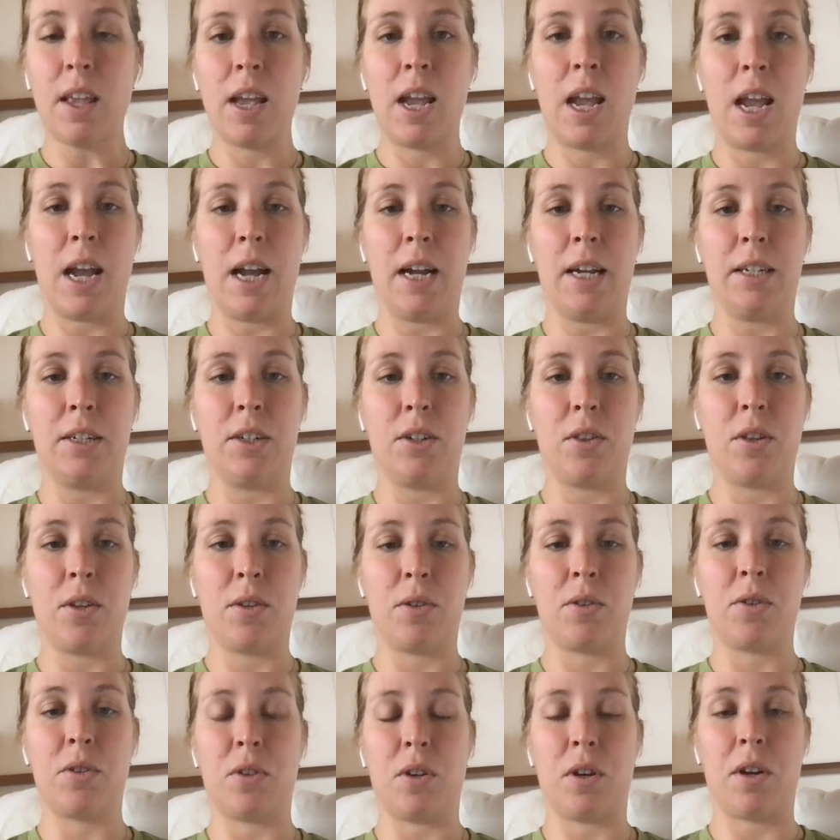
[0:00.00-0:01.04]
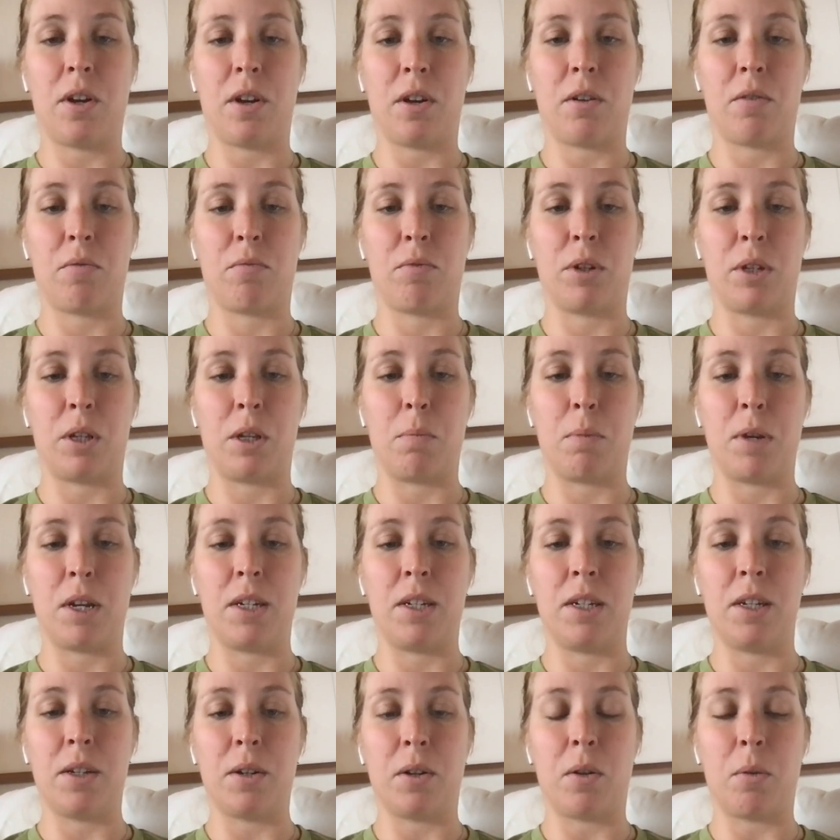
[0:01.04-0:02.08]
And this is a really big
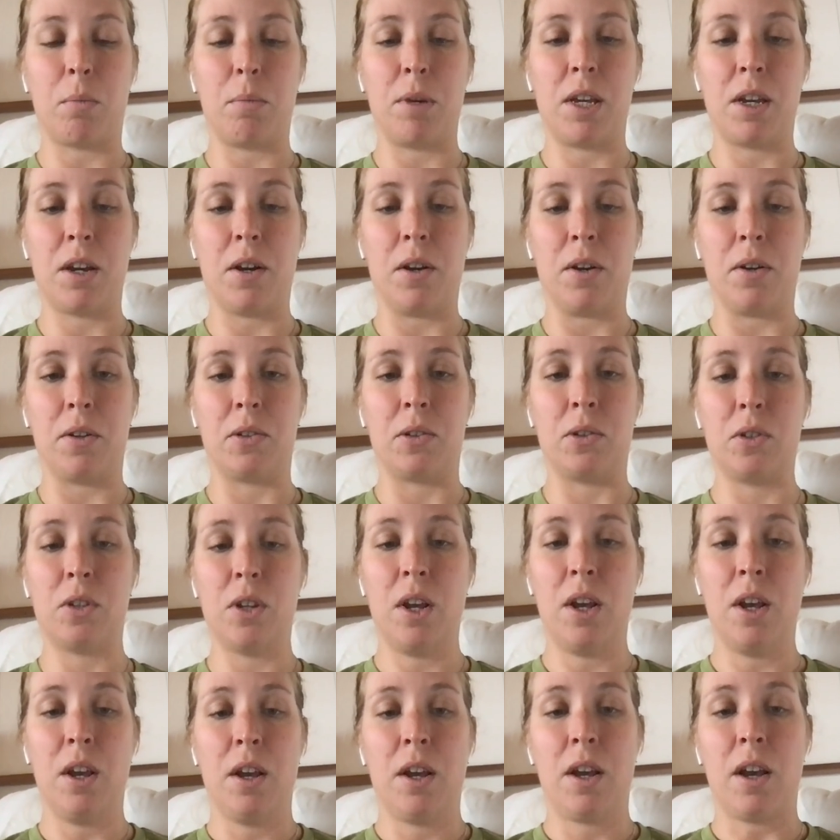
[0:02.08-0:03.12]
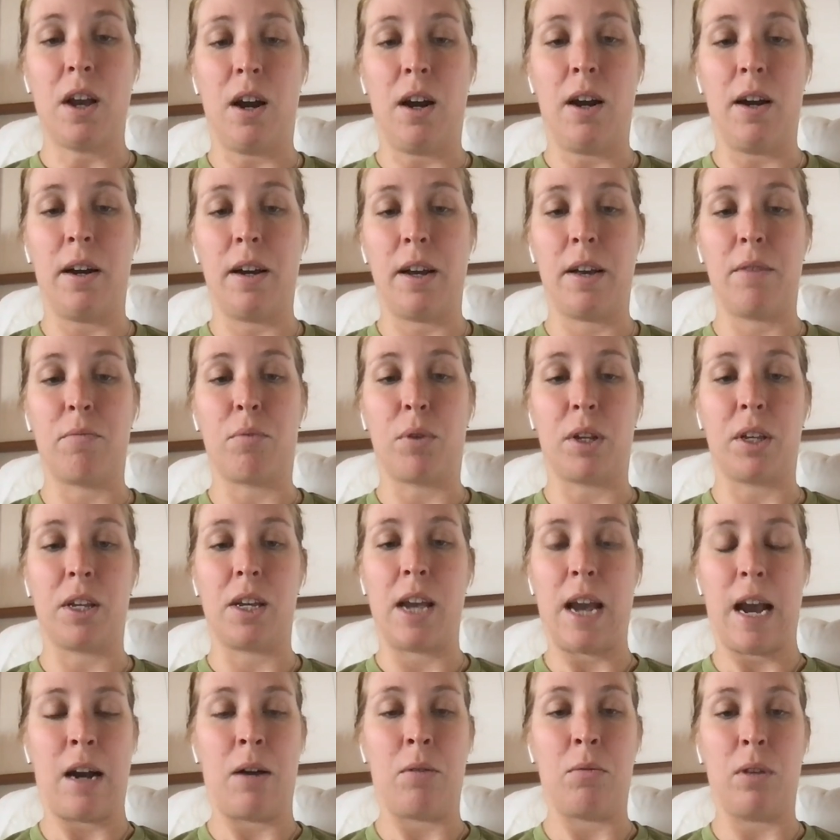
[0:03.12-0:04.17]
deal because it
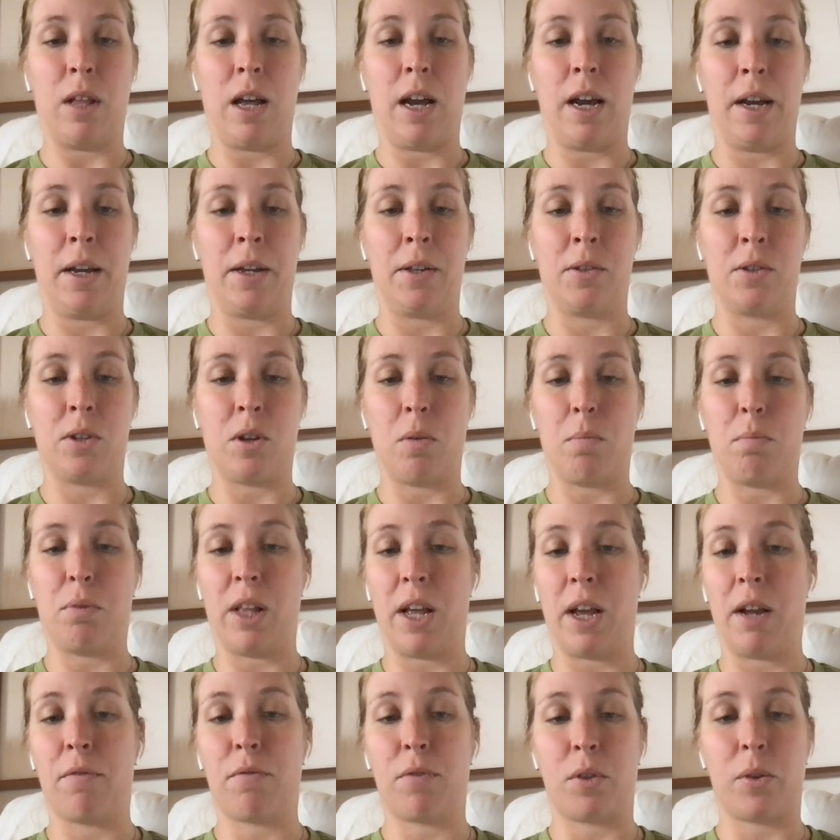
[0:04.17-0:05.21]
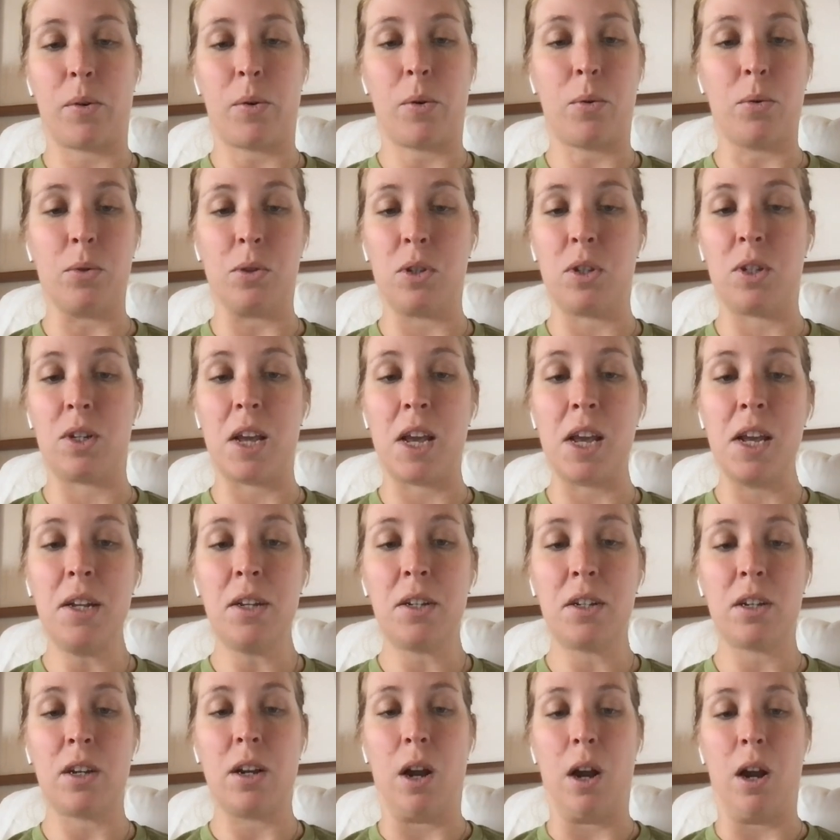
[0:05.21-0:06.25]
really outlines a plan for the whole
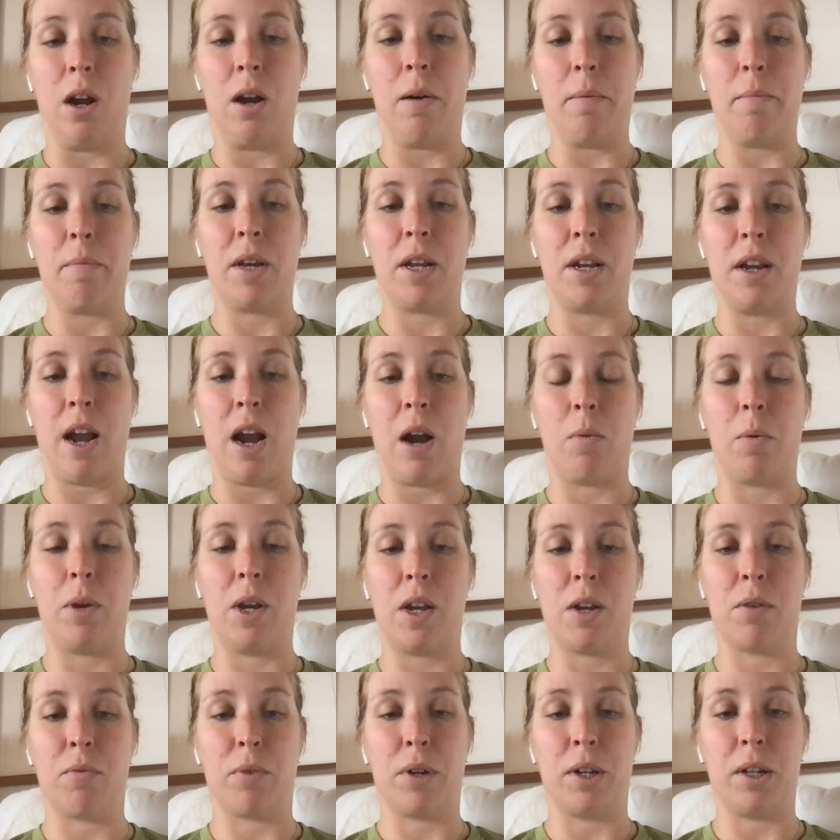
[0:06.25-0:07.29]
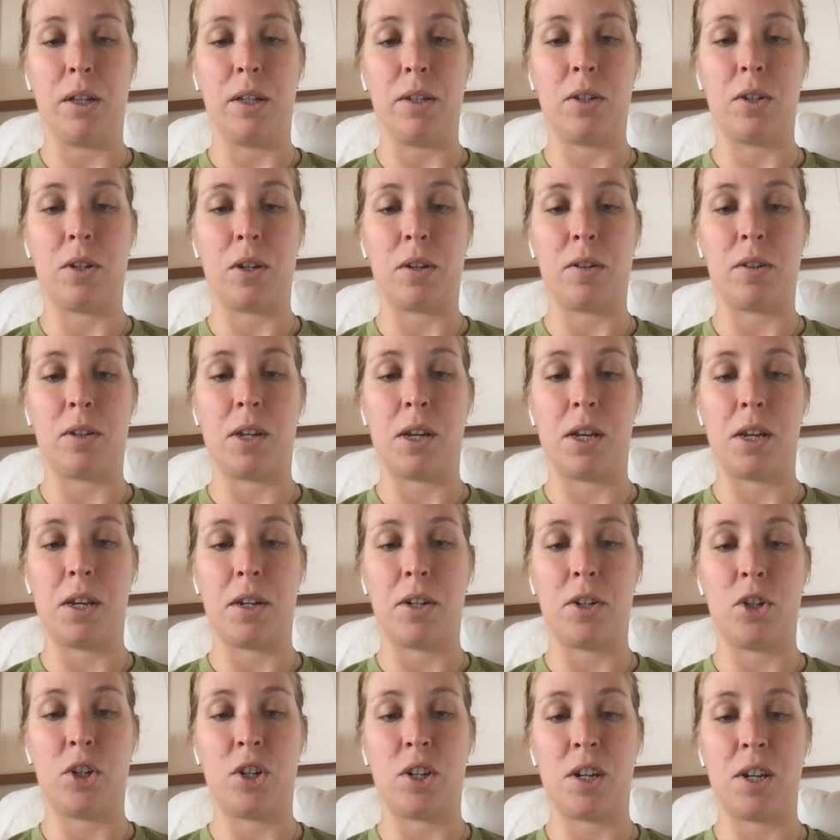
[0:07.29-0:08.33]
state and how we can realistically
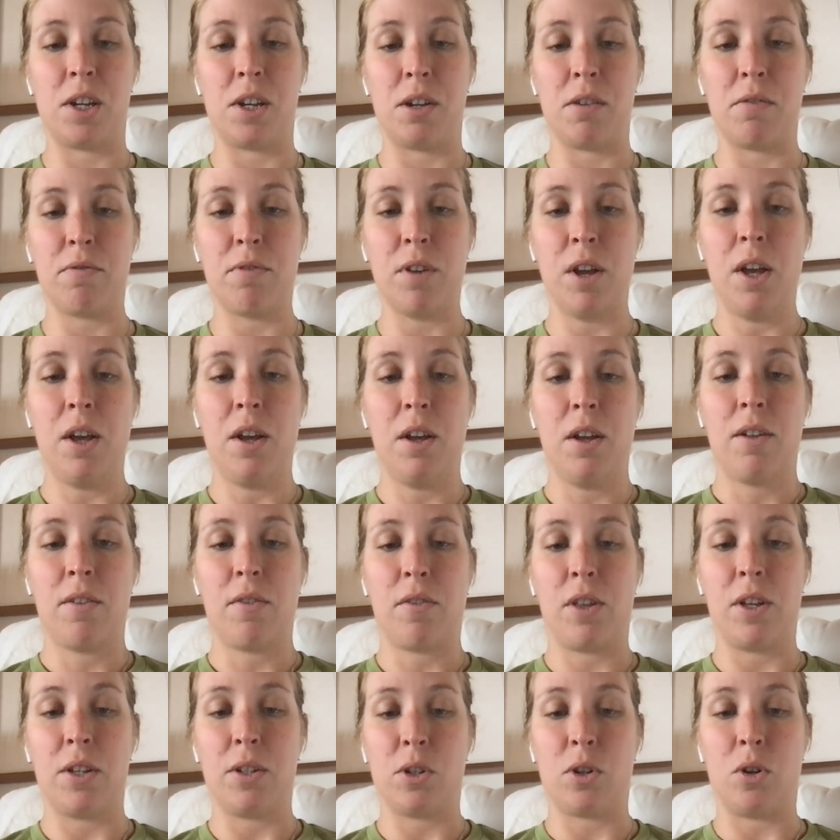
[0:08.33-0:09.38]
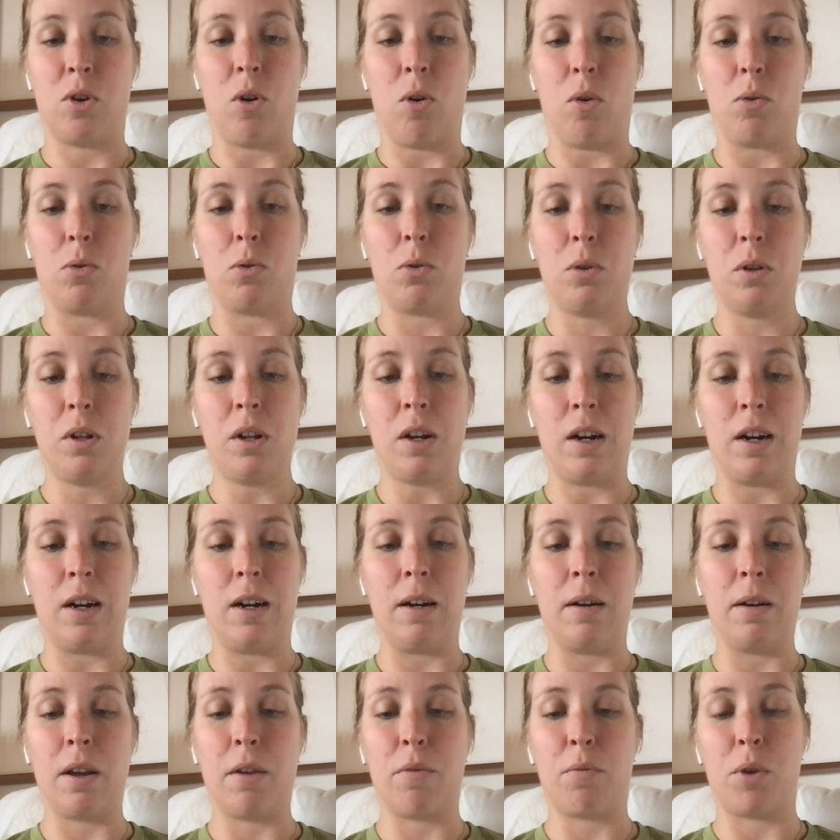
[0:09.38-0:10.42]
achieve this goal
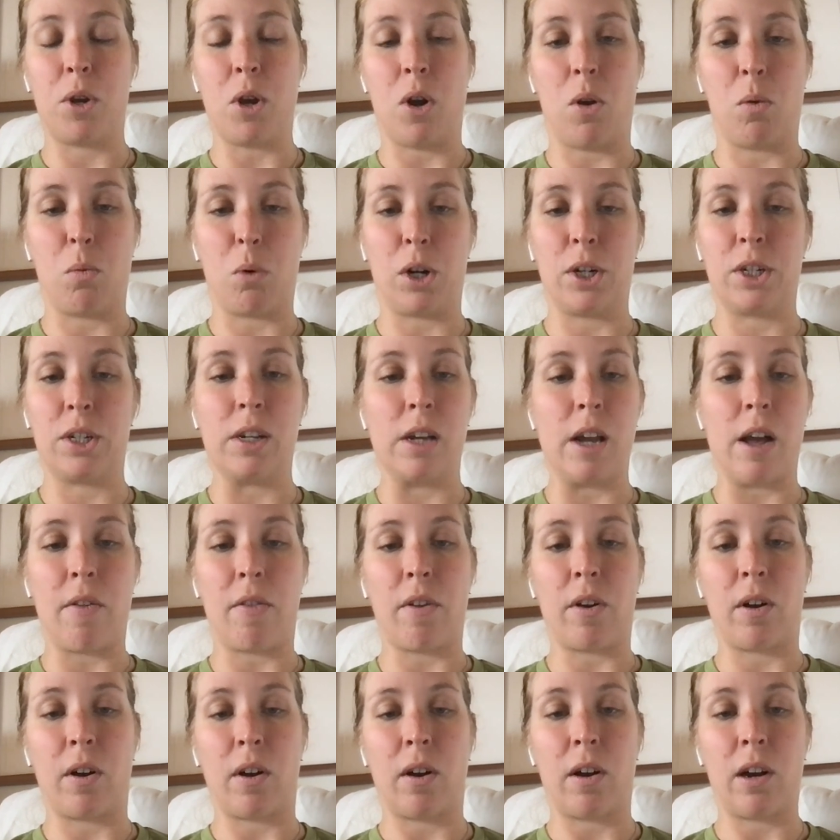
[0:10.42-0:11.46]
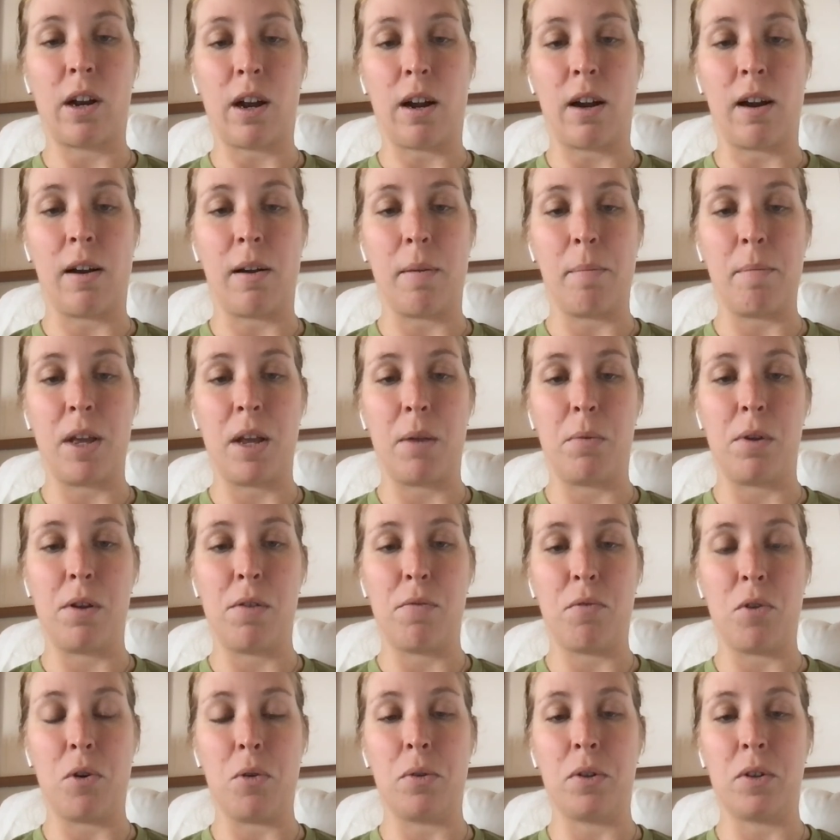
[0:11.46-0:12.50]
if we all work together and we
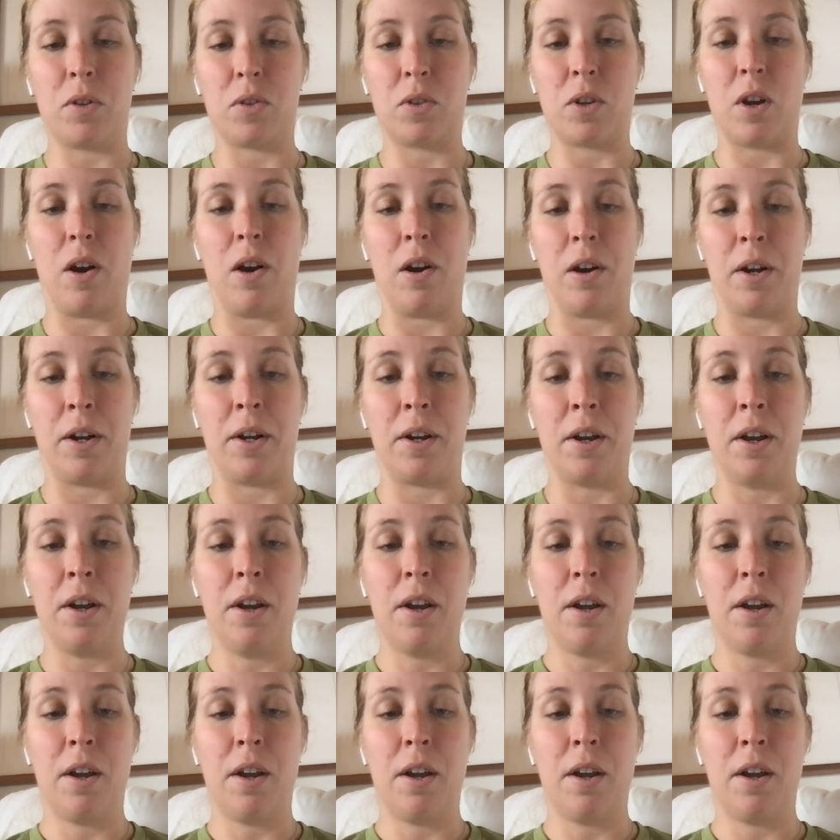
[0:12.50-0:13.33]
focus on